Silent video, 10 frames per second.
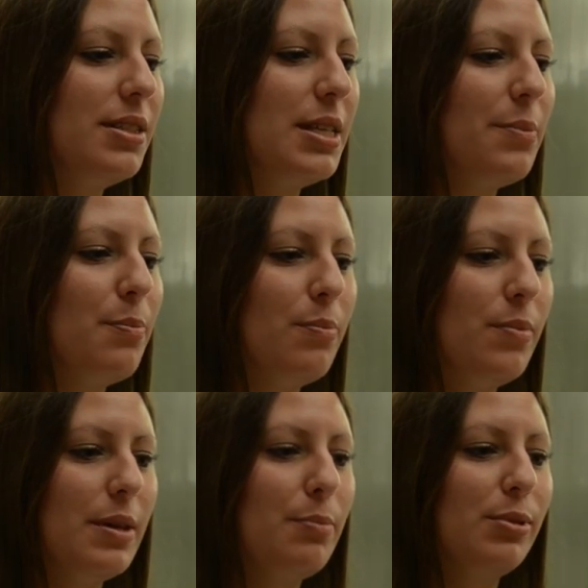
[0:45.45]

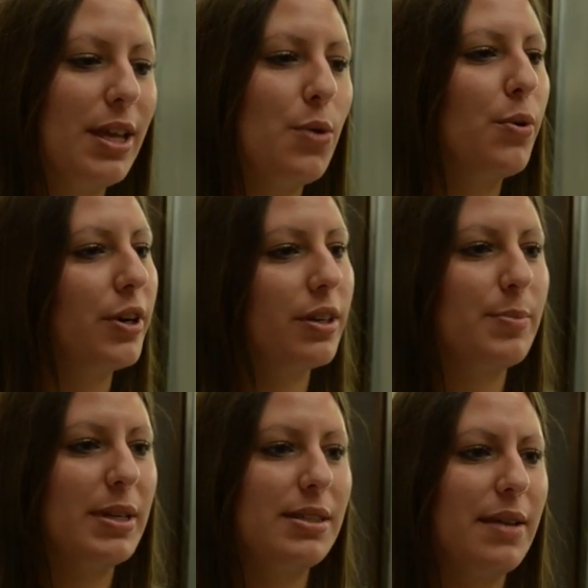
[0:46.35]
the play work?
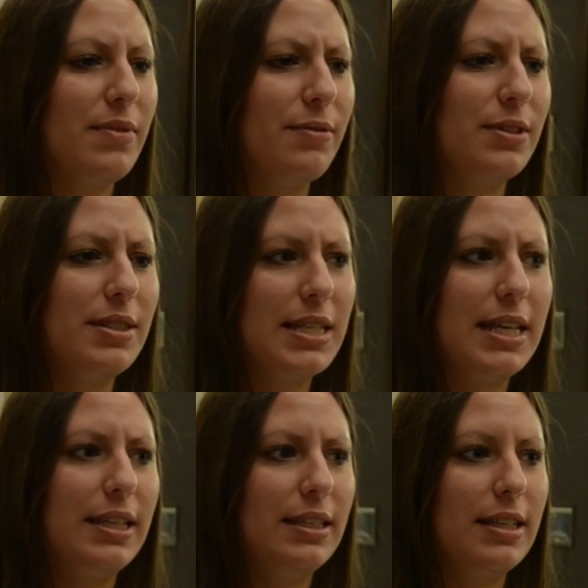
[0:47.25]
Because I've never
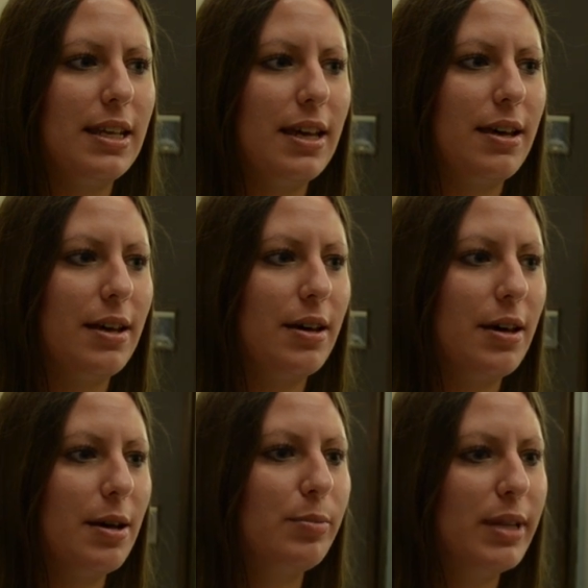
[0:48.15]
seen
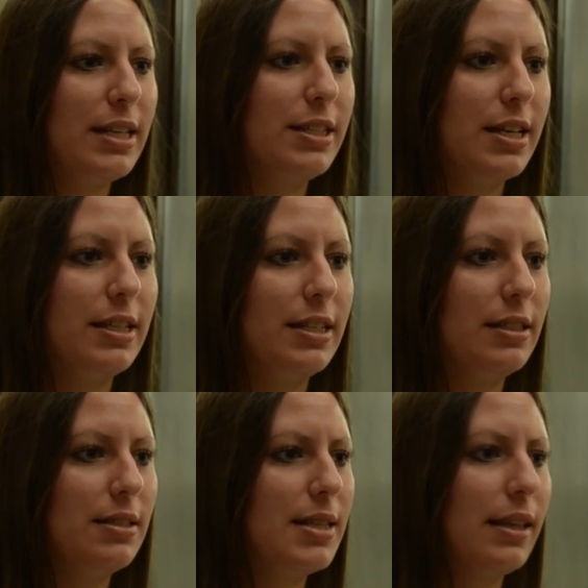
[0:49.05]
a play done
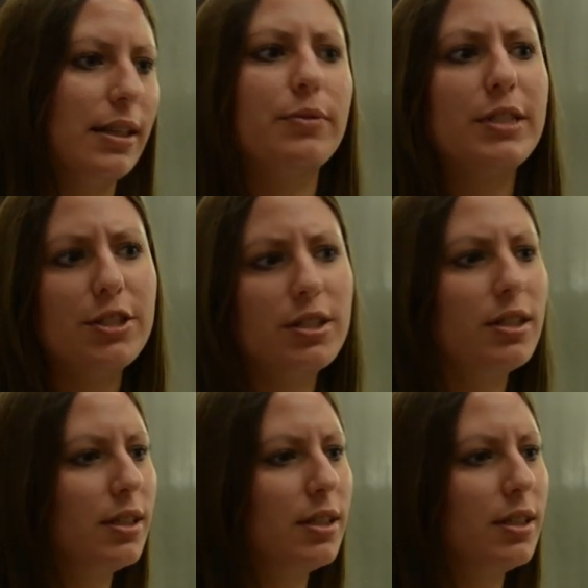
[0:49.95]
in sign language.